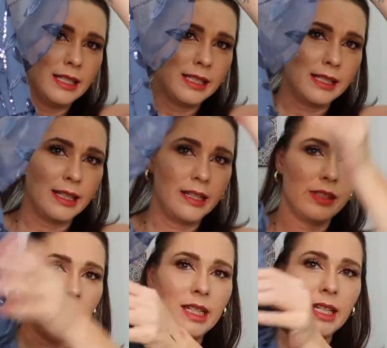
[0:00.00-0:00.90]

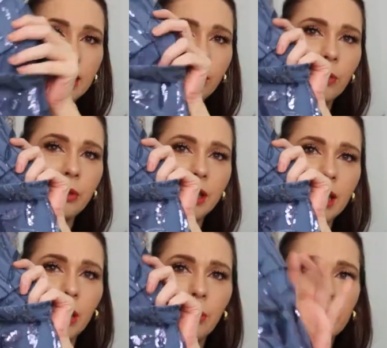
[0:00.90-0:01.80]
sleeves, it is all
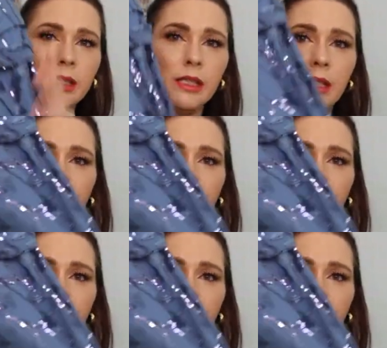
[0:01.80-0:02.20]
sequined